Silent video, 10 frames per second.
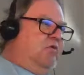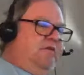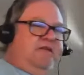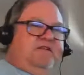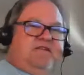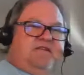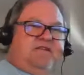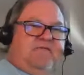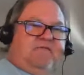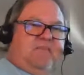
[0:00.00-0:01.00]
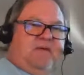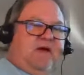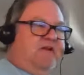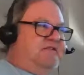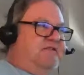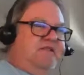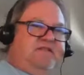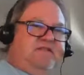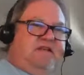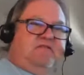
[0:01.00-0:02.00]
where they just stuff the ballots and then
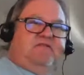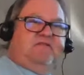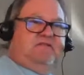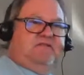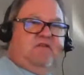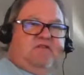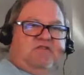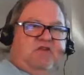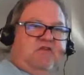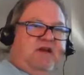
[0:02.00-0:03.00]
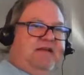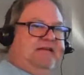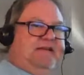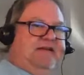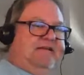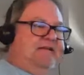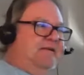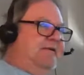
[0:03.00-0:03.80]
say so-and-so got elected.